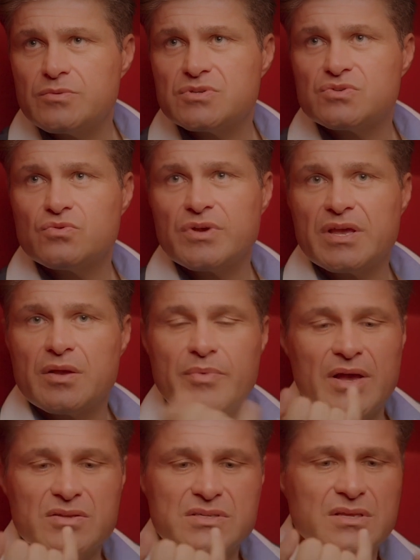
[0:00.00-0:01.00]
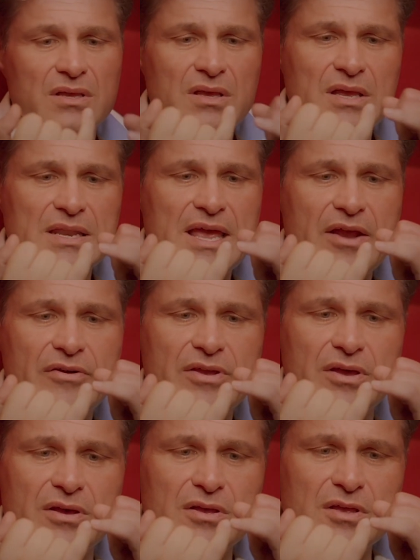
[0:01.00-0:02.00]
We're talking about an
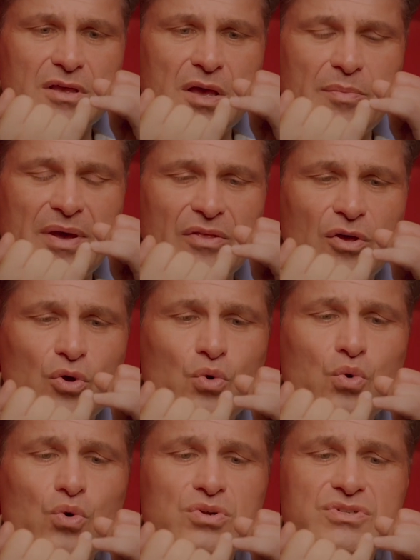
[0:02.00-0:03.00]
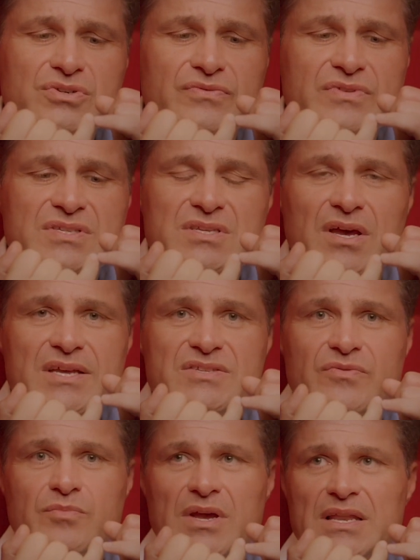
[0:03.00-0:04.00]
area about a quarter of the
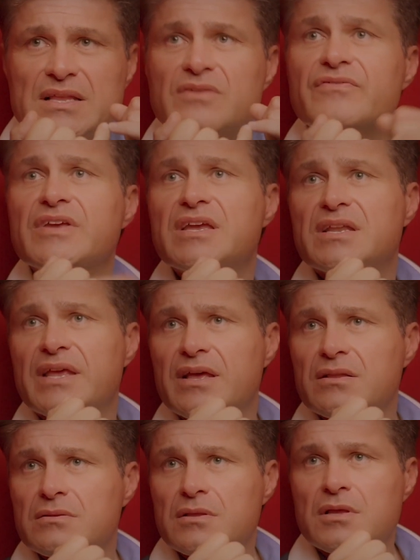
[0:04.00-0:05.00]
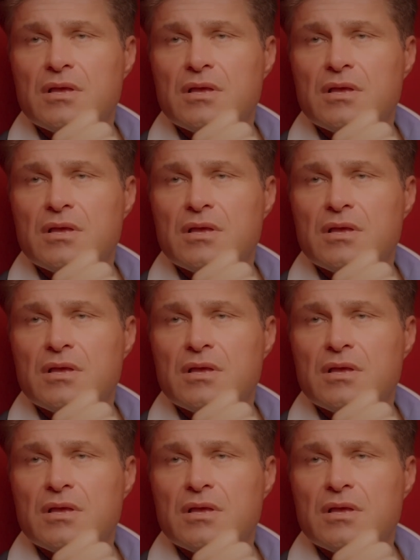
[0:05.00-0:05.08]
size of my little fingernail,